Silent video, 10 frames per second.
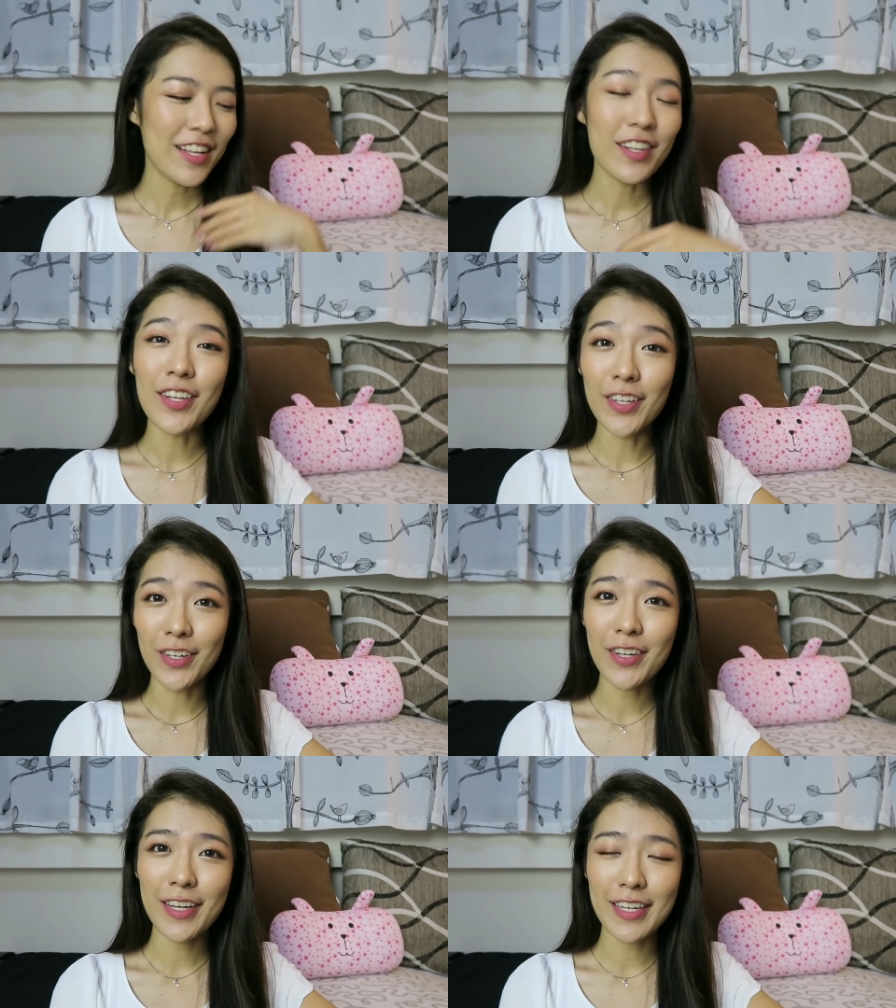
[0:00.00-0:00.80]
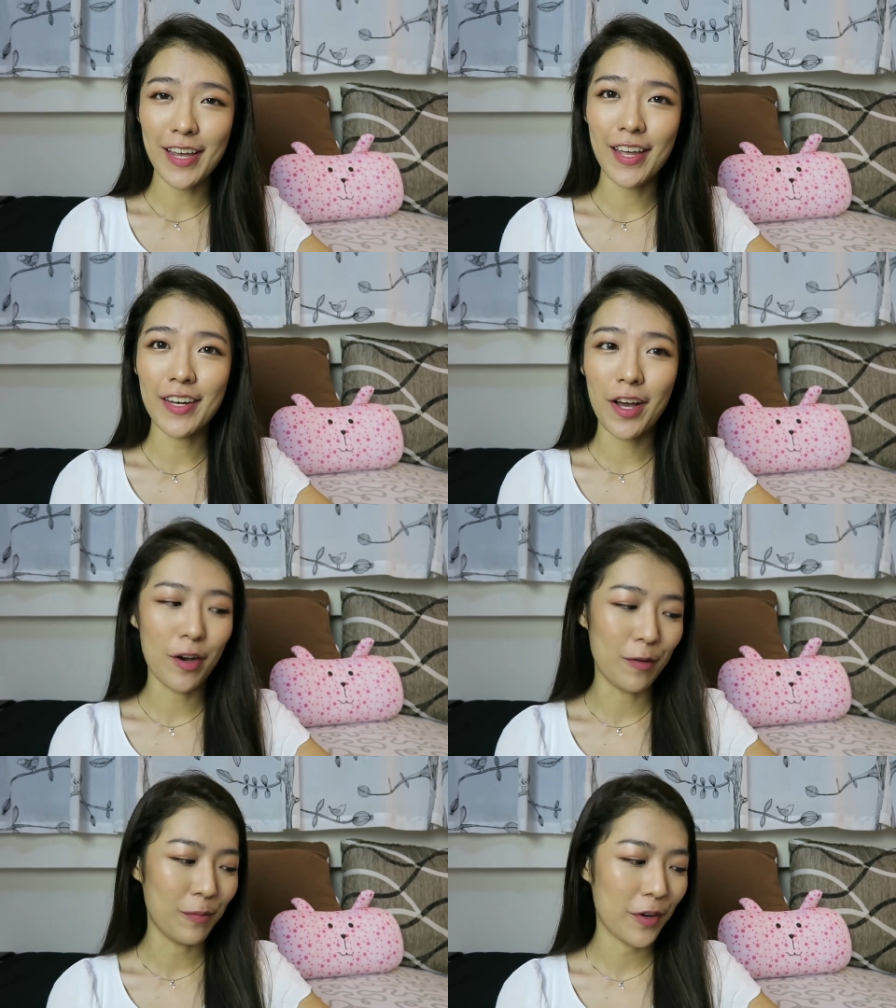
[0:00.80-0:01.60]
look, then
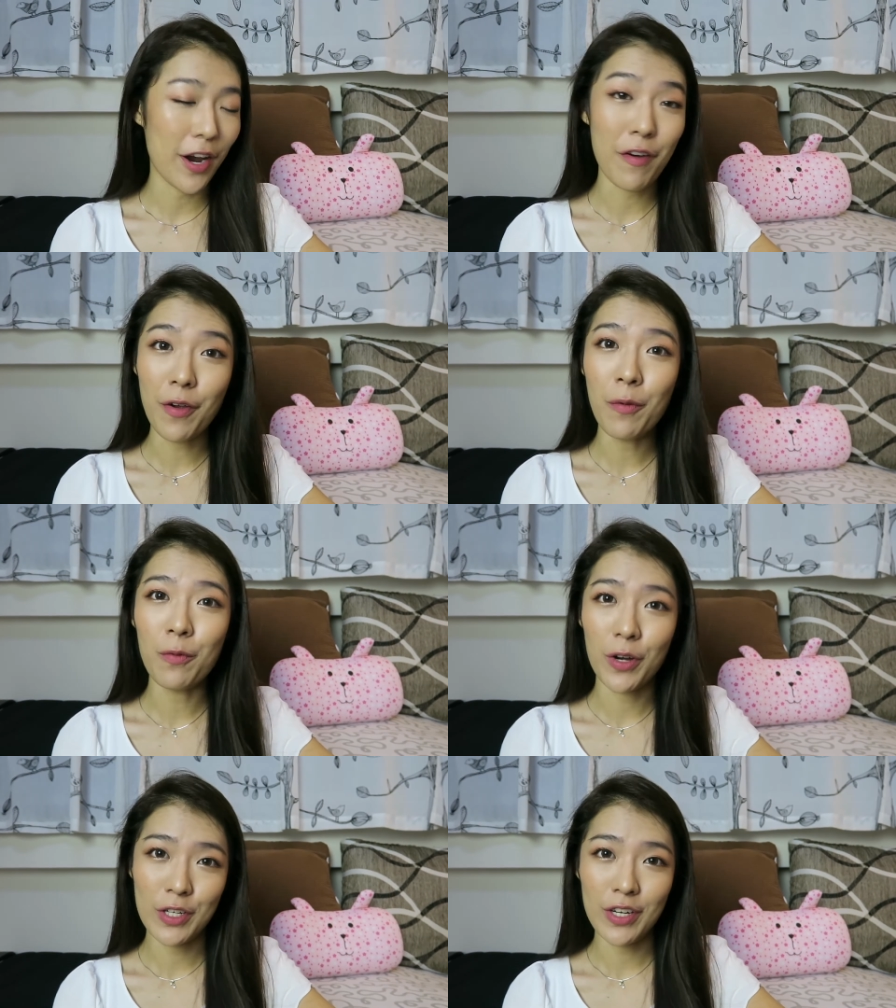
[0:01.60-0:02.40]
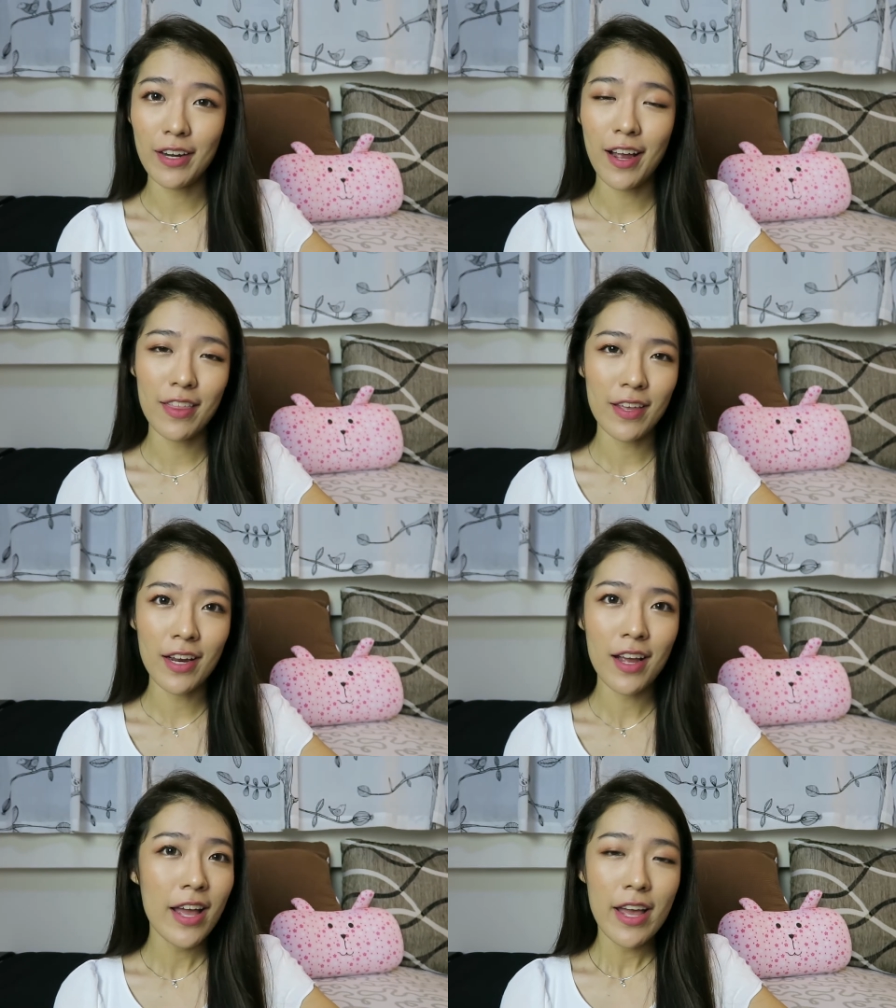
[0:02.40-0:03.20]
carry on watching. I
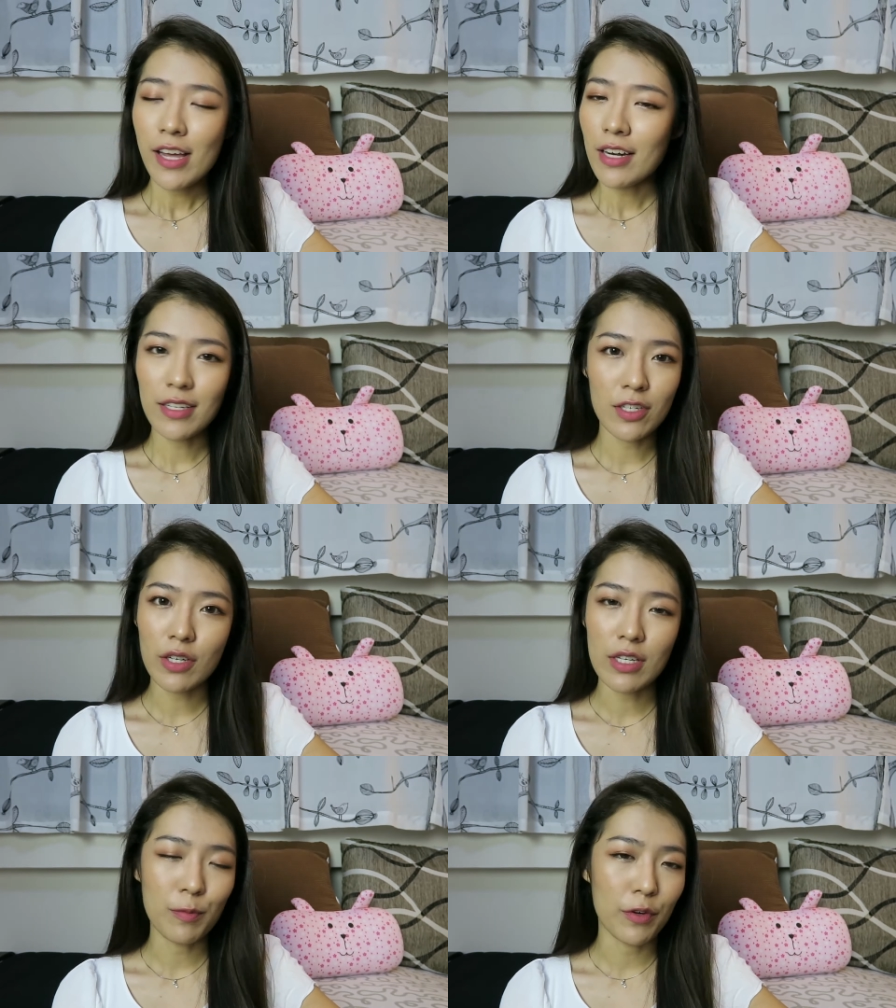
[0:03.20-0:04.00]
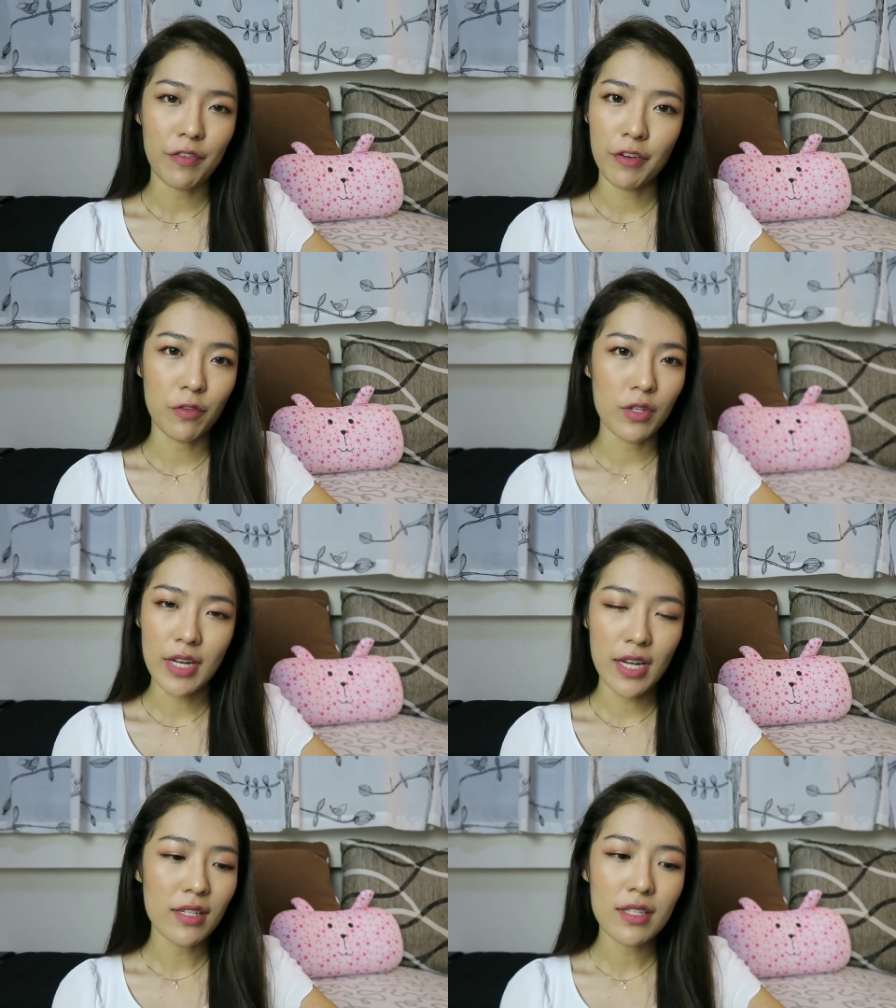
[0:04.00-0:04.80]
think this look is perfect for
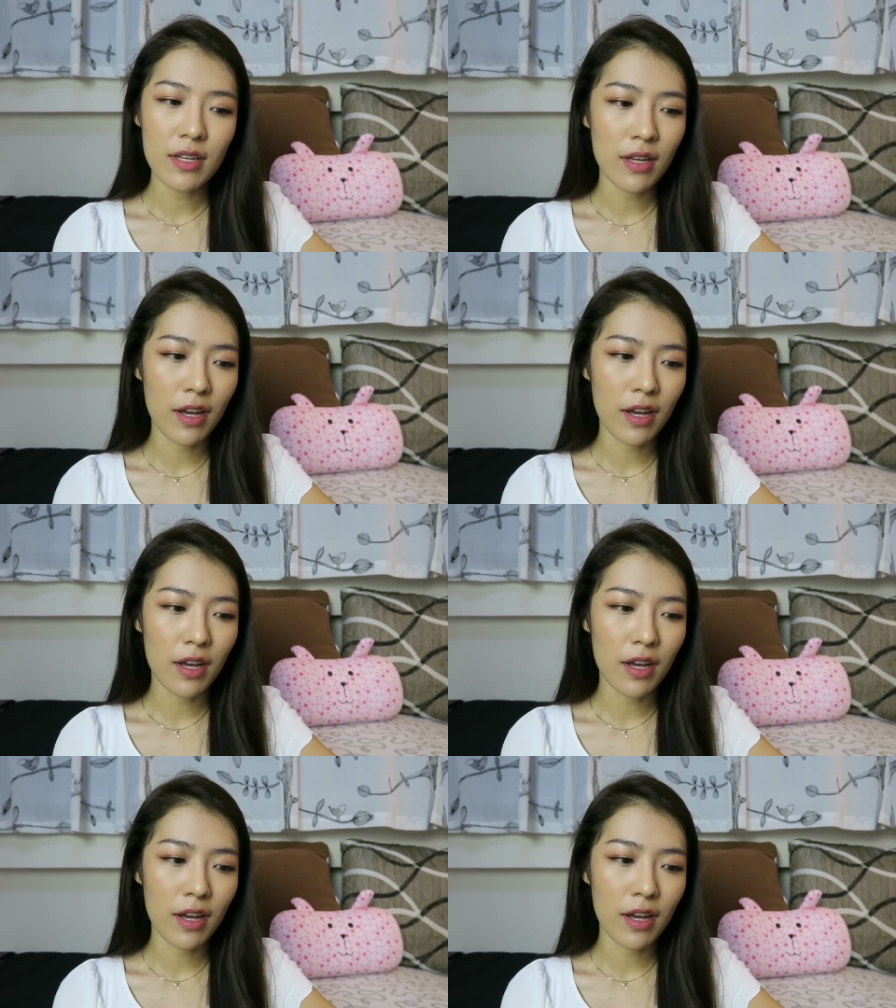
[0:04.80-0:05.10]
dates.